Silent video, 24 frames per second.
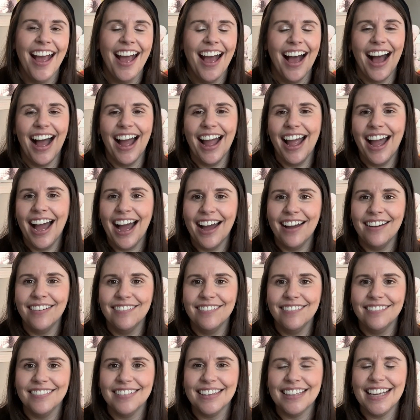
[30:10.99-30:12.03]
I
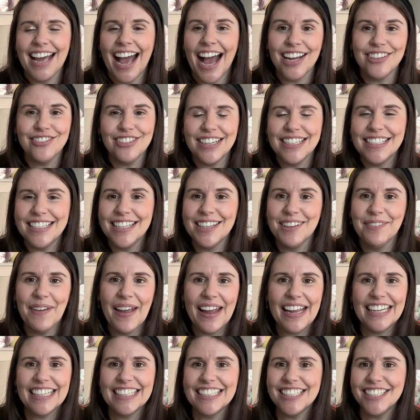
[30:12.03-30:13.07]
have the address to the
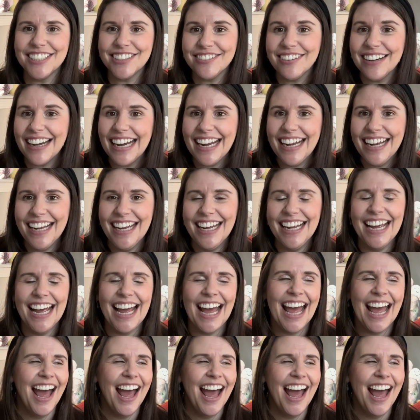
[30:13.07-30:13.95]
Painted Tree.